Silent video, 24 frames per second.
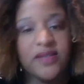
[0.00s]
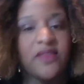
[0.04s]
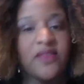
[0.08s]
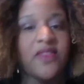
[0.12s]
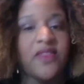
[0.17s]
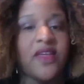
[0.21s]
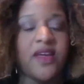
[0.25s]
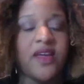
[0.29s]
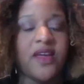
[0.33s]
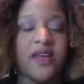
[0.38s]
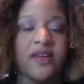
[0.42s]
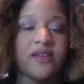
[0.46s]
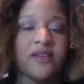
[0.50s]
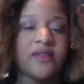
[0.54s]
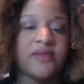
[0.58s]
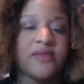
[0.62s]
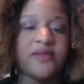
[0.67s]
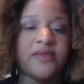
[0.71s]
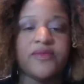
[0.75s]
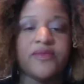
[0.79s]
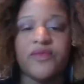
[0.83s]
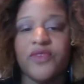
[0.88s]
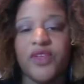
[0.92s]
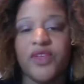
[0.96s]
then
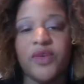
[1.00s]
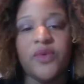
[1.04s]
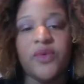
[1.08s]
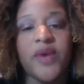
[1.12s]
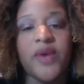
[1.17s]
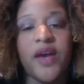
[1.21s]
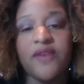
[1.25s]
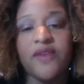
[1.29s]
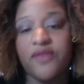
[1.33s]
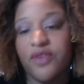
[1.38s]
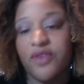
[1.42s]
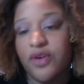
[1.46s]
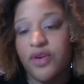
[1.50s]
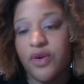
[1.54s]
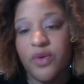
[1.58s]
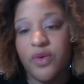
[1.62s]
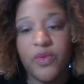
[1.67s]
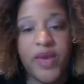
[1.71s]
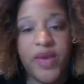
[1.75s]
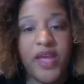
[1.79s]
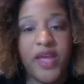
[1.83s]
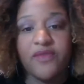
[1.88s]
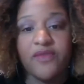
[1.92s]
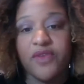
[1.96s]
you have no
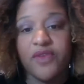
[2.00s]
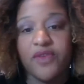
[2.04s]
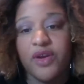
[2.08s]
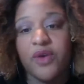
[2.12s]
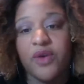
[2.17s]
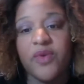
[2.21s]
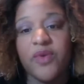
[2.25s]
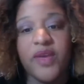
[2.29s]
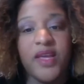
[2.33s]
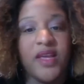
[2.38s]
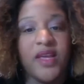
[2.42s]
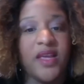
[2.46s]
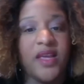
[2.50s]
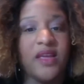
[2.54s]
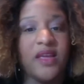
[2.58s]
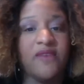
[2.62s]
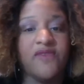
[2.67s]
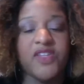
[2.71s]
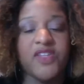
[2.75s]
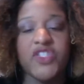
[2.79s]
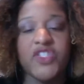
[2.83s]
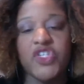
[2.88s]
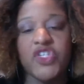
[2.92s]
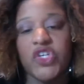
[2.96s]
way of knowing if
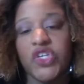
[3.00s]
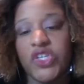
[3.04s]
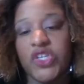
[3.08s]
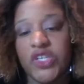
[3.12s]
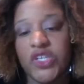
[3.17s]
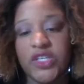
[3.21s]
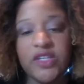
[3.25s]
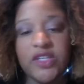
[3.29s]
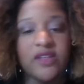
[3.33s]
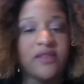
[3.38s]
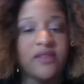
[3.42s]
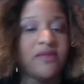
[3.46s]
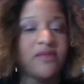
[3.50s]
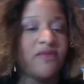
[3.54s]
it's a good,